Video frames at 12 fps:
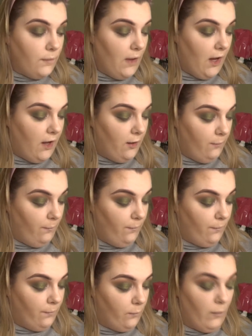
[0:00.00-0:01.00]

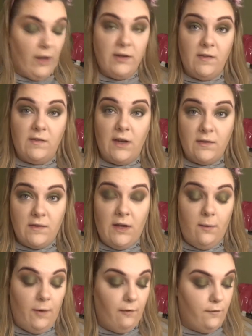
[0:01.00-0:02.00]
Need to start tea
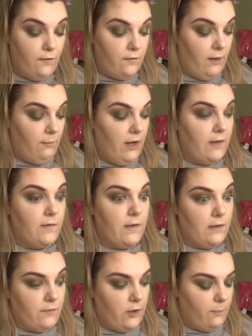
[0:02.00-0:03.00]
in about 15 minutes,
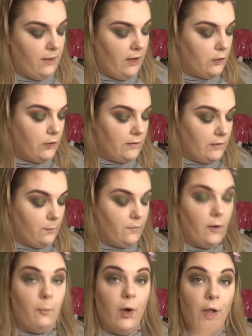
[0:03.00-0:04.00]
then I've got to pick Chris up
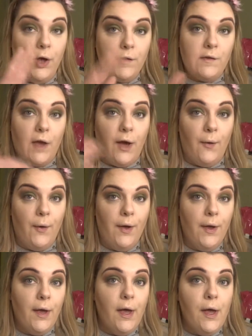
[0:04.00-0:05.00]
from work, so
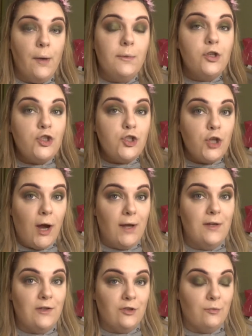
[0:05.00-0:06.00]
I'm not
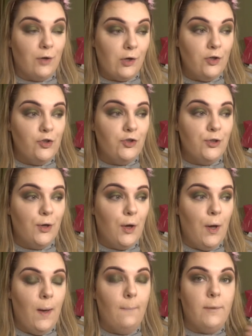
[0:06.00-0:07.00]
trying to rush,
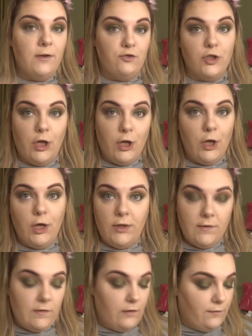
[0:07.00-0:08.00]
but I've just got
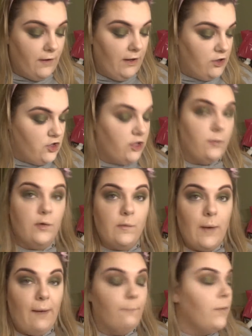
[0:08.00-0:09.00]
other stuff I need to do as
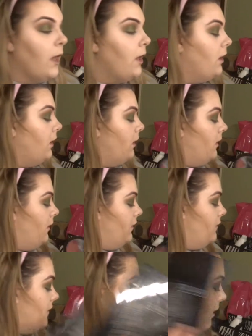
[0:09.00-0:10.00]
well.
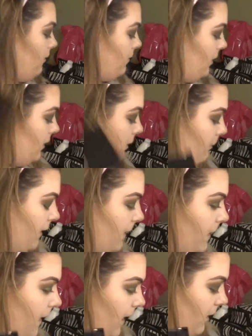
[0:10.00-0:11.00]
So I'll
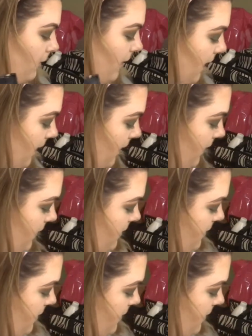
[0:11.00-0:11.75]
put that away.